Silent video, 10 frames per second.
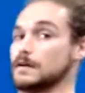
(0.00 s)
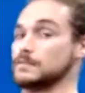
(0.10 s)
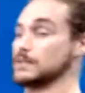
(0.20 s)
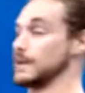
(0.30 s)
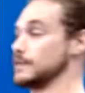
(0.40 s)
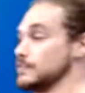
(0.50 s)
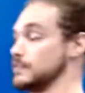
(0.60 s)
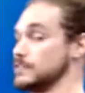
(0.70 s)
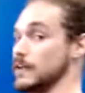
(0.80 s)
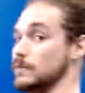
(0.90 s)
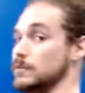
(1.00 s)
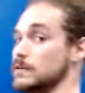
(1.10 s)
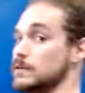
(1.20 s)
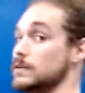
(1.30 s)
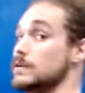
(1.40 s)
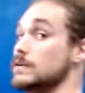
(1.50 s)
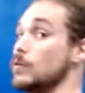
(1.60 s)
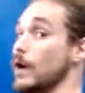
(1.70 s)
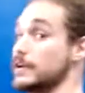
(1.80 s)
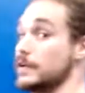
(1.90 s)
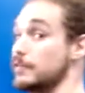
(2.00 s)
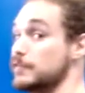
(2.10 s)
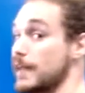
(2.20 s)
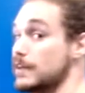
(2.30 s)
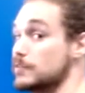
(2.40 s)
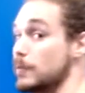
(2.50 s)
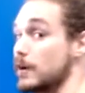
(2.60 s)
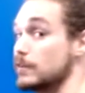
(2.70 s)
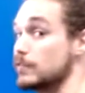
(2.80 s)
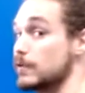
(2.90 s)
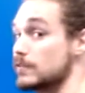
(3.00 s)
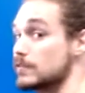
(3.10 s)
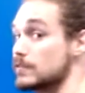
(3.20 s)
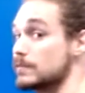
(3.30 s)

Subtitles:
to the edge of the table while you have a flat spine, of course.